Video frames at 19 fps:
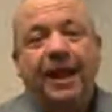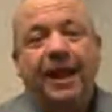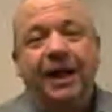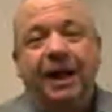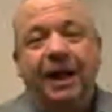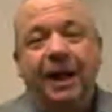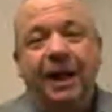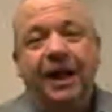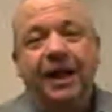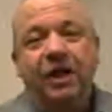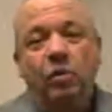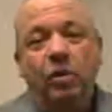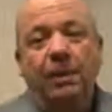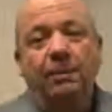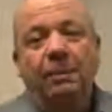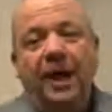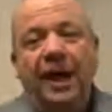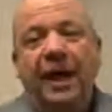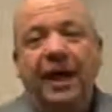into a
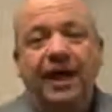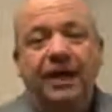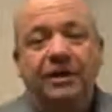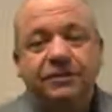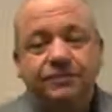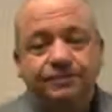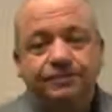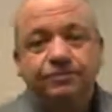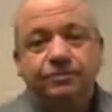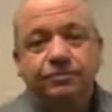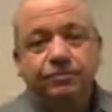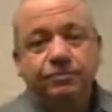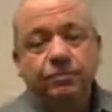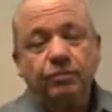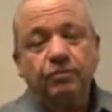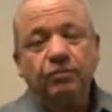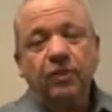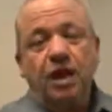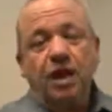bank
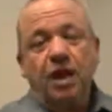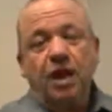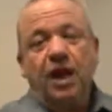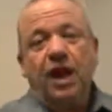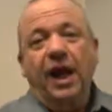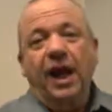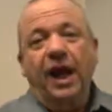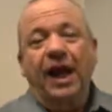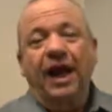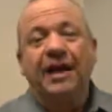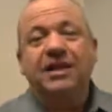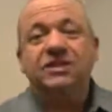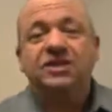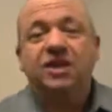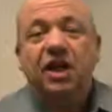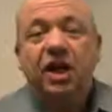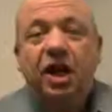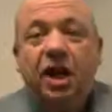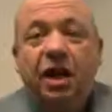as
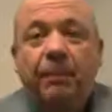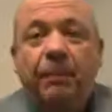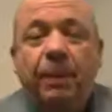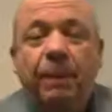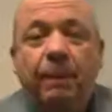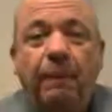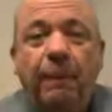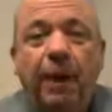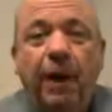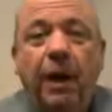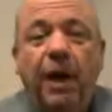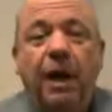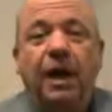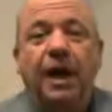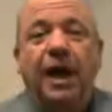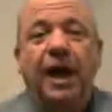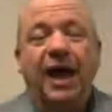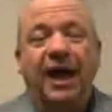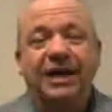
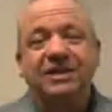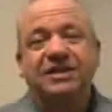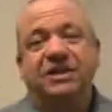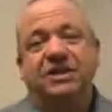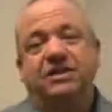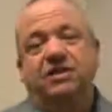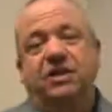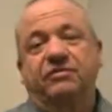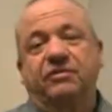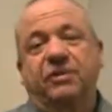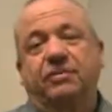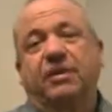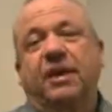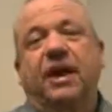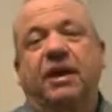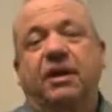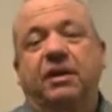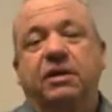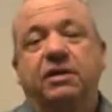assets of the bank,
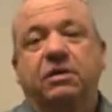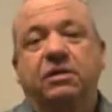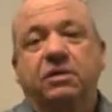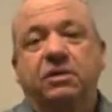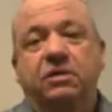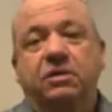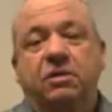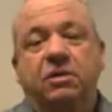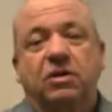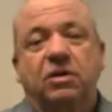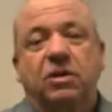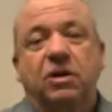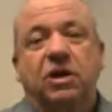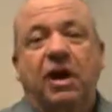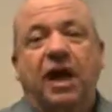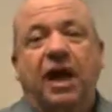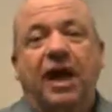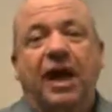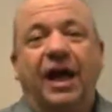
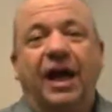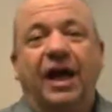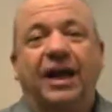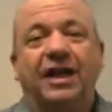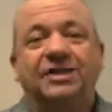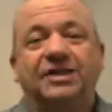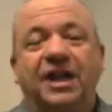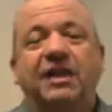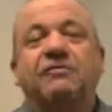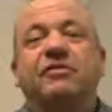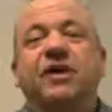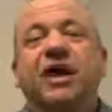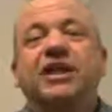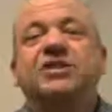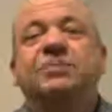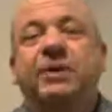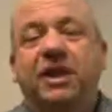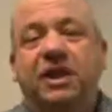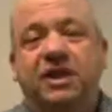as
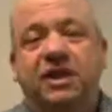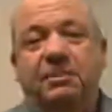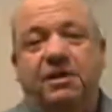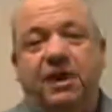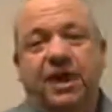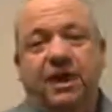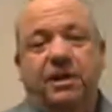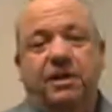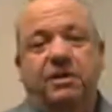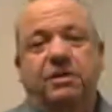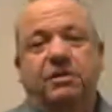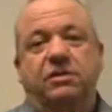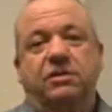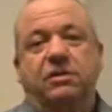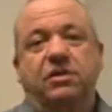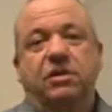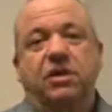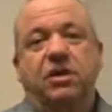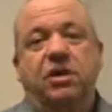investment in the bank.
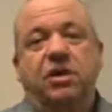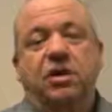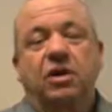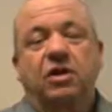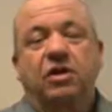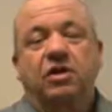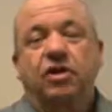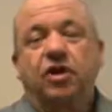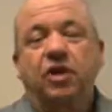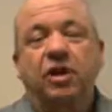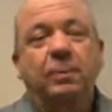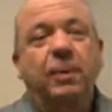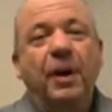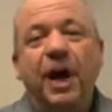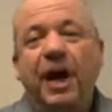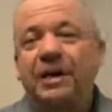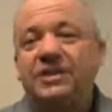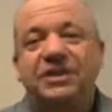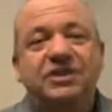Your
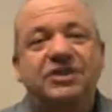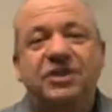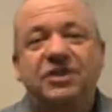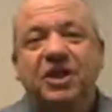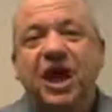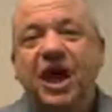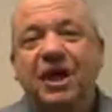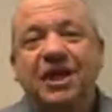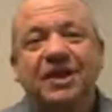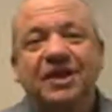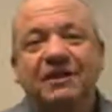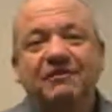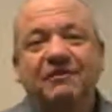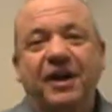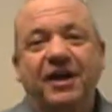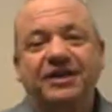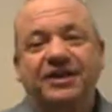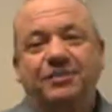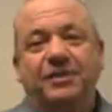deposits are not an
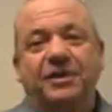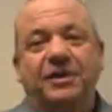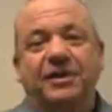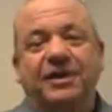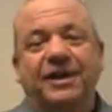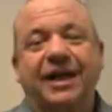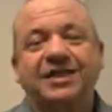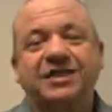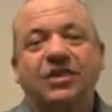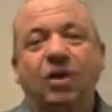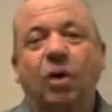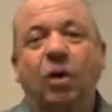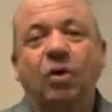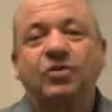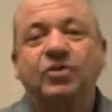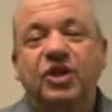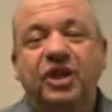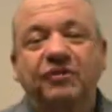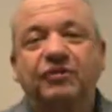investment. That's the whole
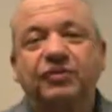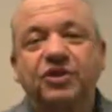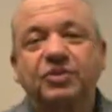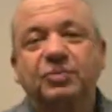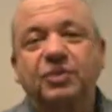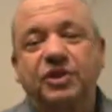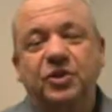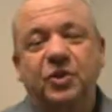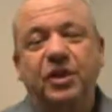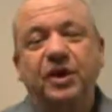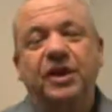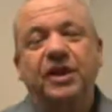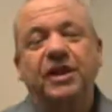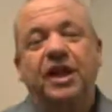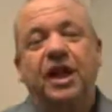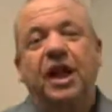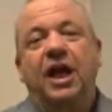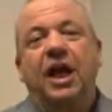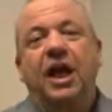difference between
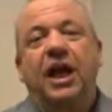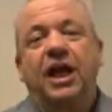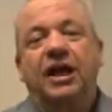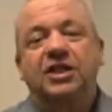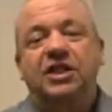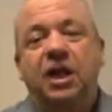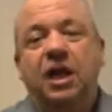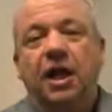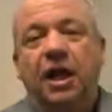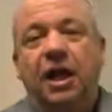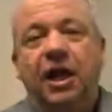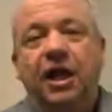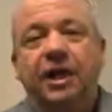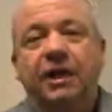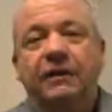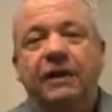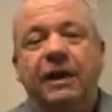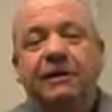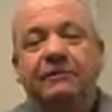as a
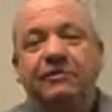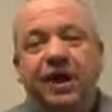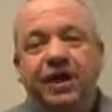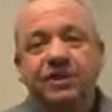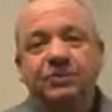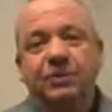investment